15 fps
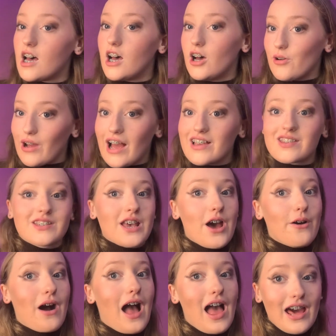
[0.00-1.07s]
Okay,
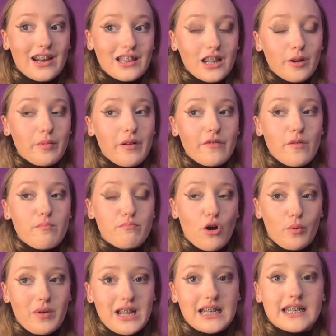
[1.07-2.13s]
so I had a little bit of a
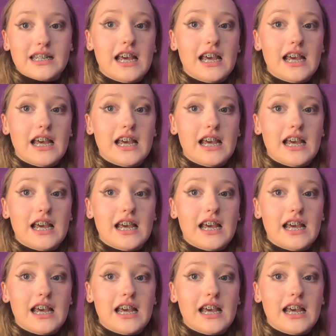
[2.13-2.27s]
moment